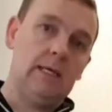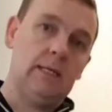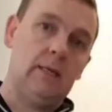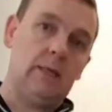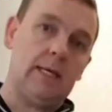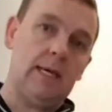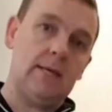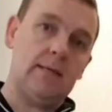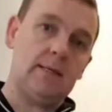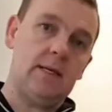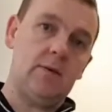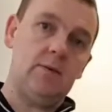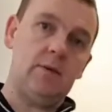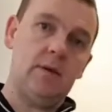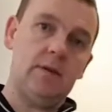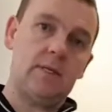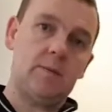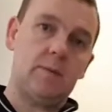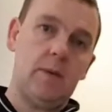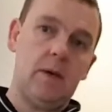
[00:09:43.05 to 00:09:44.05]
Okay, so we're
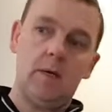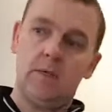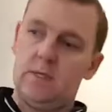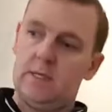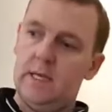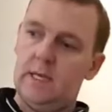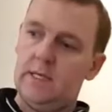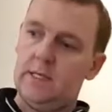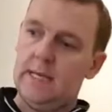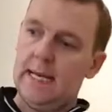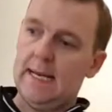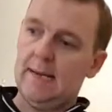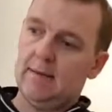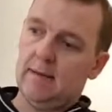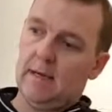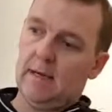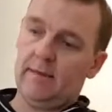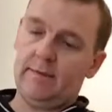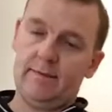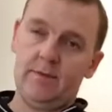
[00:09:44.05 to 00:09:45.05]
on the sparge stage
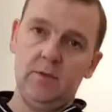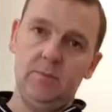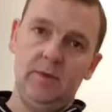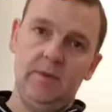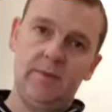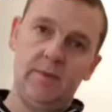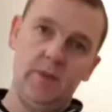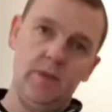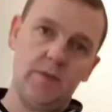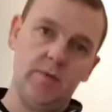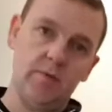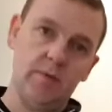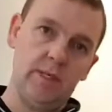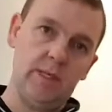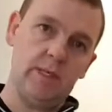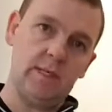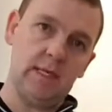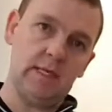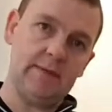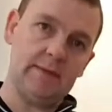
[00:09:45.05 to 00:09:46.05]
now. I've done my first
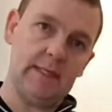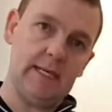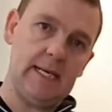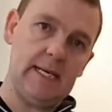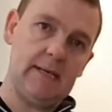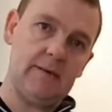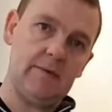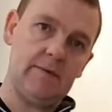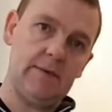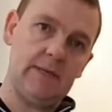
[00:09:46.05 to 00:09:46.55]
run-ins over there.